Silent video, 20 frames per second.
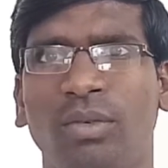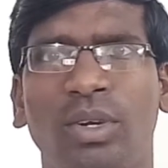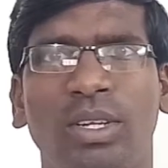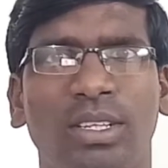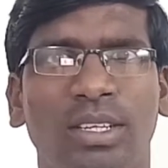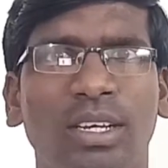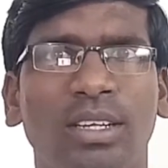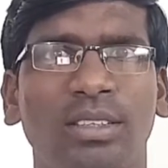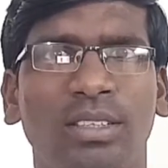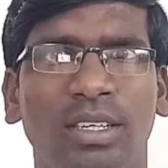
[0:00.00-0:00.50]

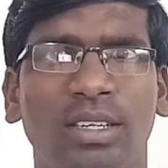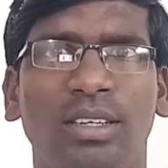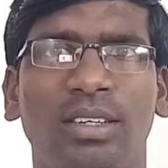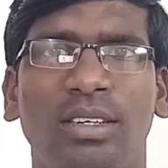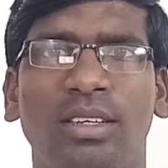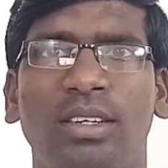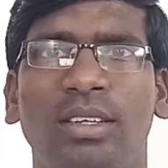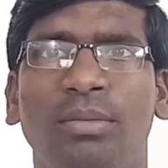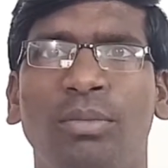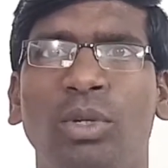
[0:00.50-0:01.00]
well
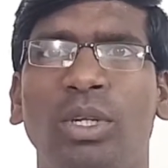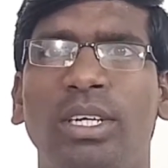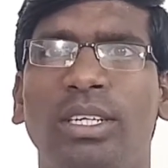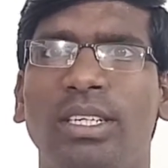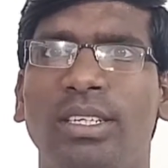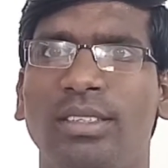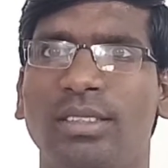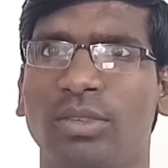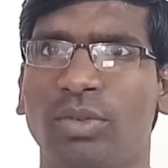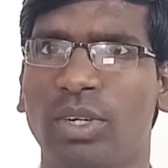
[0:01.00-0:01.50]
the bullet
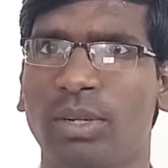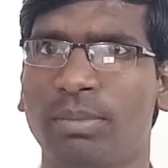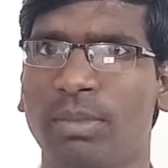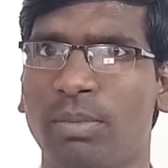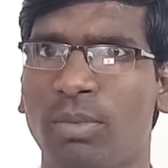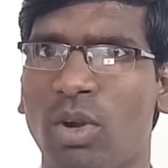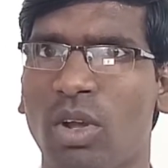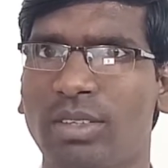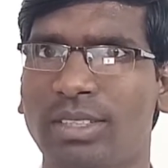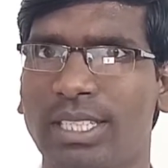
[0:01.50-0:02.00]
train is one of the
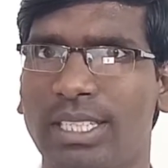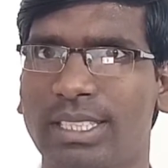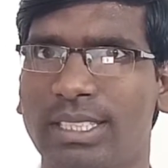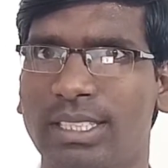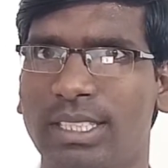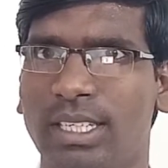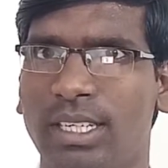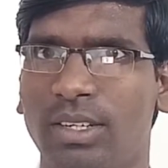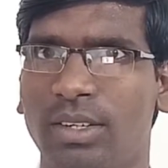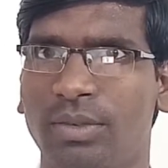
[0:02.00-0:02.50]

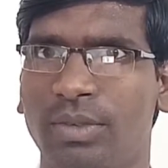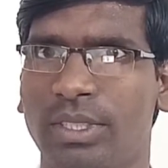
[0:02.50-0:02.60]
projects uh,